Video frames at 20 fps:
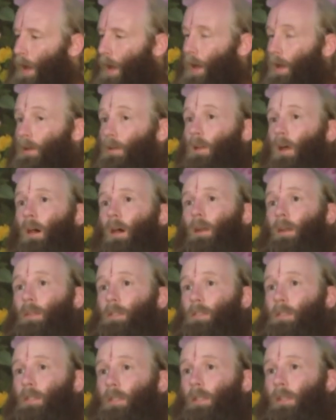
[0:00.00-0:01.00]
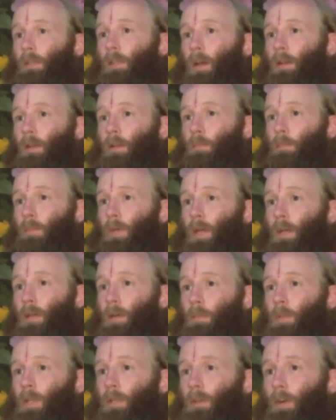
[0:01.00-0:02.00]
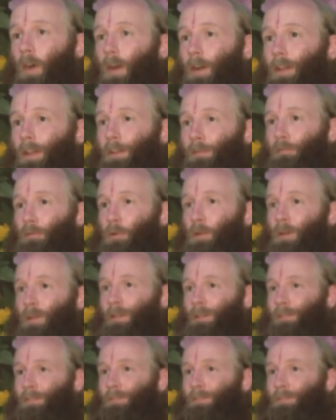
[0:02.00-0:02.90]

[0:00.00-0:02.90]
How long has Nikhilanand Bhaiya been talking for?